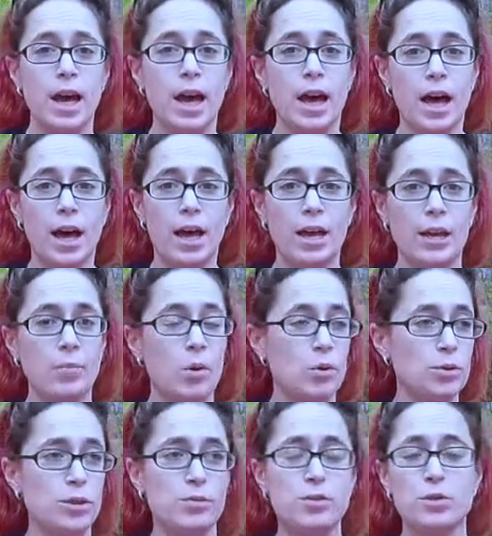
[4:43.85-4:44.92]
If you've
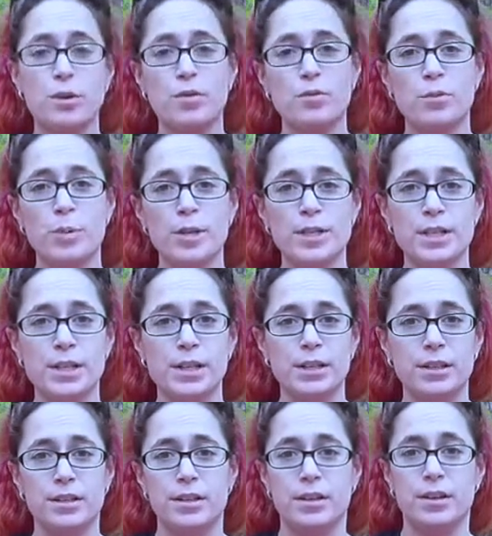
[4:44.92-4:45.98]
watched some of my
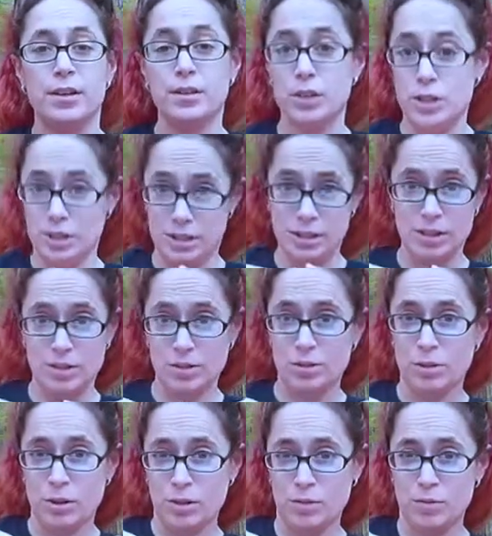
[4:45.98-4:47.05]
videos that are
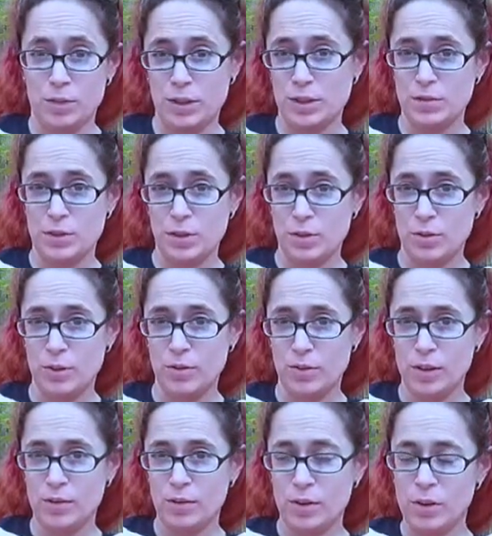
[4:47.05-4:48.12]
kind of political,
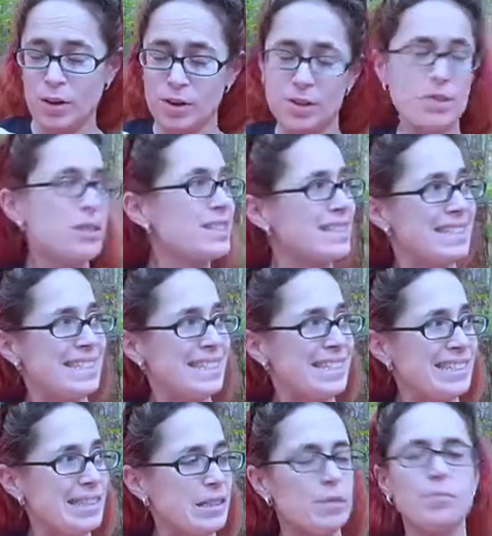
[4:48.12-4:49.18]
it talks about J for
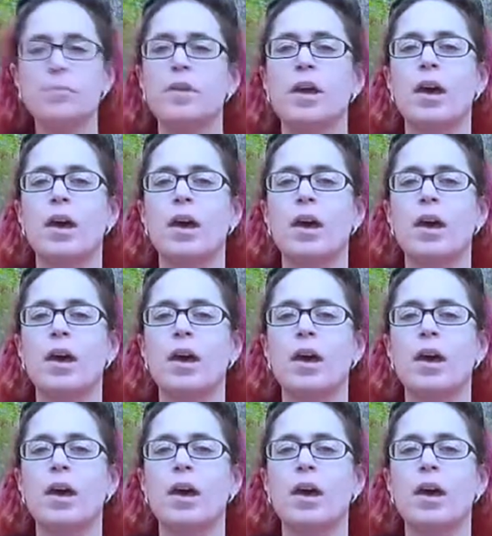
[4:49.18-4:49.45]
president.